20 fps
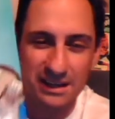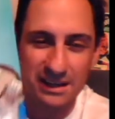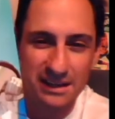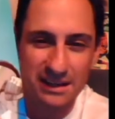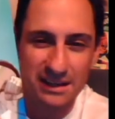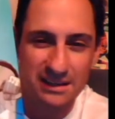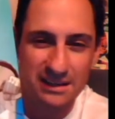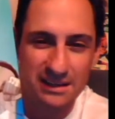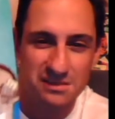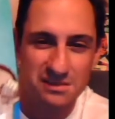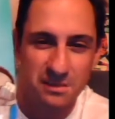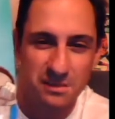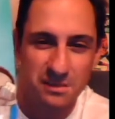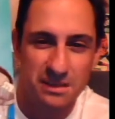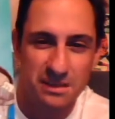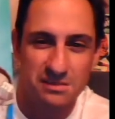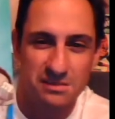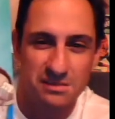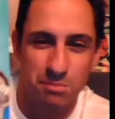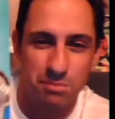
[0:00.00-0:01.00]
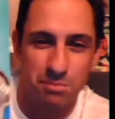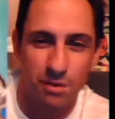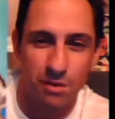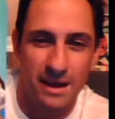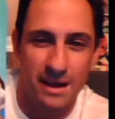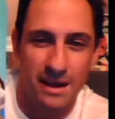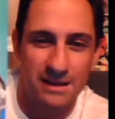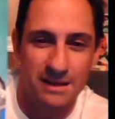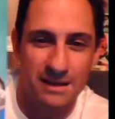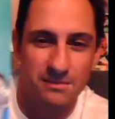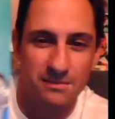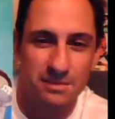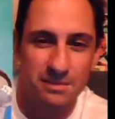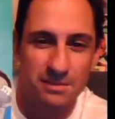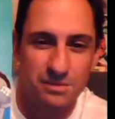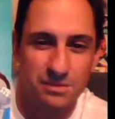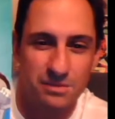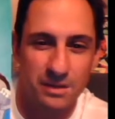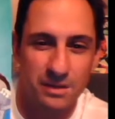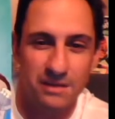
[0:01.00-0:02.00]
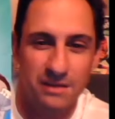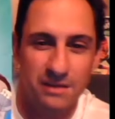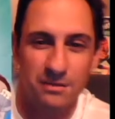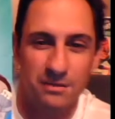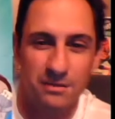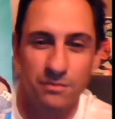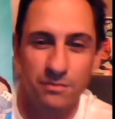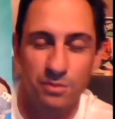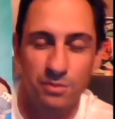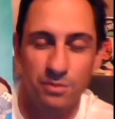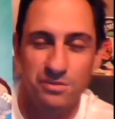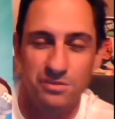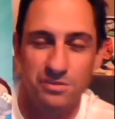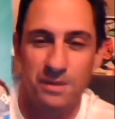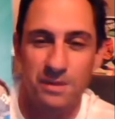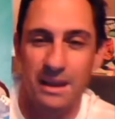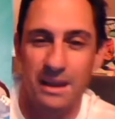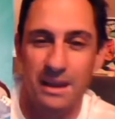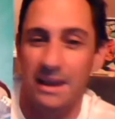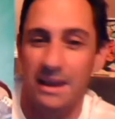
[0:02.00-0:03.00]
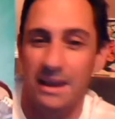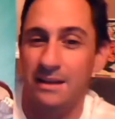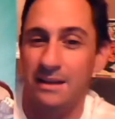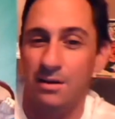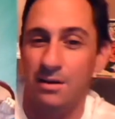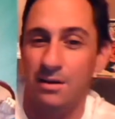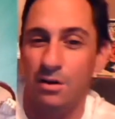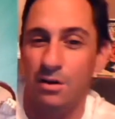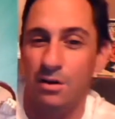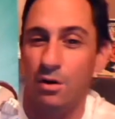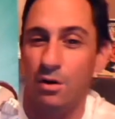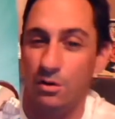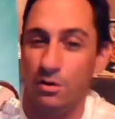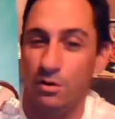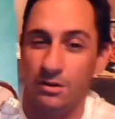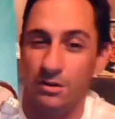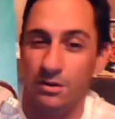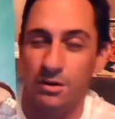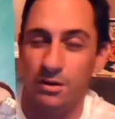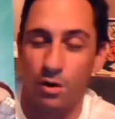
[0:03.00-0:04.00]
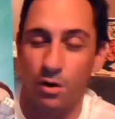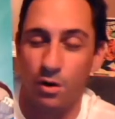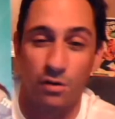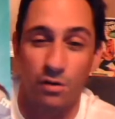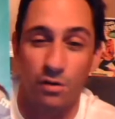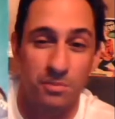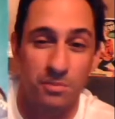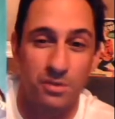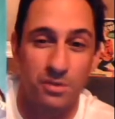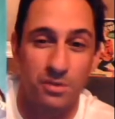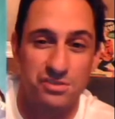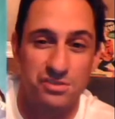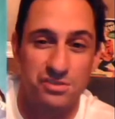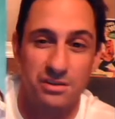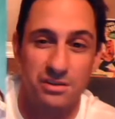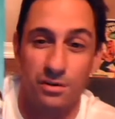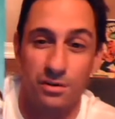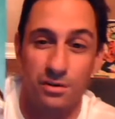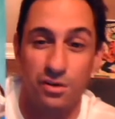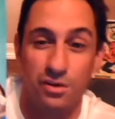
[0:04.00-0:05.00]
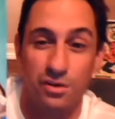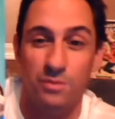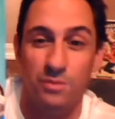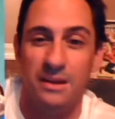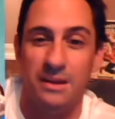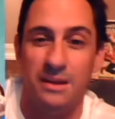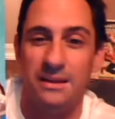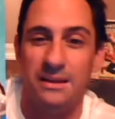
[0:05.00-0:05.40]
he's bred between a Vultrimite and an Earth person or human,